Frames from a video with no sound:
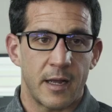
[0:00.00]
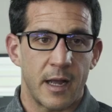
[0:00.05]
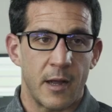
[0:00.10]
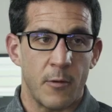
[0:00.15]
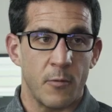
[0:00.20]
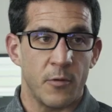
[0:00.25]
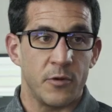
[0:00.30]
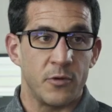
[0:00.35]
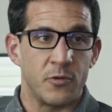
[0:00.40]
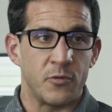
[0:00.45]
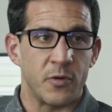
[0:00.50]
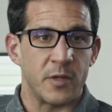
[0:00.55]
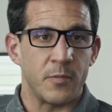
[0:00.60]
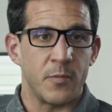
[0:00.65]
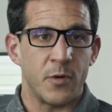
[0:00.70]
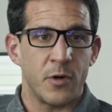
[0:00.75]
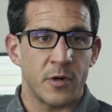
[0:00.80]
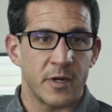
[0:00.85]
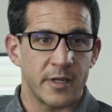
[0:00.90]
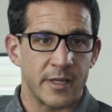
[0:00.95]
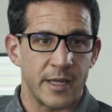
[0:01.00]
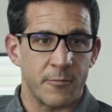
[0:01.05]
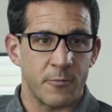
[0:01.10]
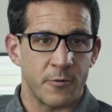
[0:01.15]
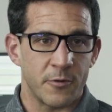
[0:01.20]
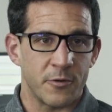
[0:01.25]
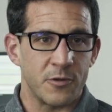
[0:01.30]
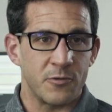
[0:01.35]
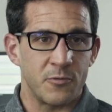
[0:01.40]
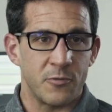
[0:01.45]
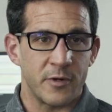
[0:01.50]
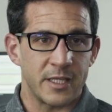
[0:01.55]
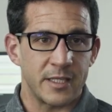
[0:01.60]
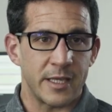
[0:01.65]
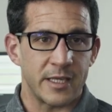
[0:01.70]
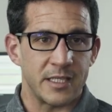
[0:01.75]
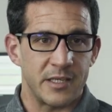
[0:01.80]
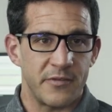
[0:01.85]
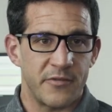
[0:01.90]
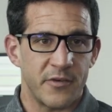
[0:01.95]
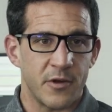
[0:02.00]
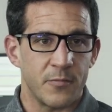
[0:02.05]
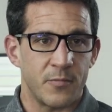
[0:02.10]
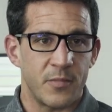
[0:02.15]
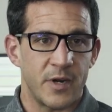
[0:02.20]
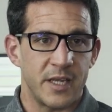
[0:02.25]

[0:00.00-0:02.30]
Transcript: I want to do it more and I want to do it at different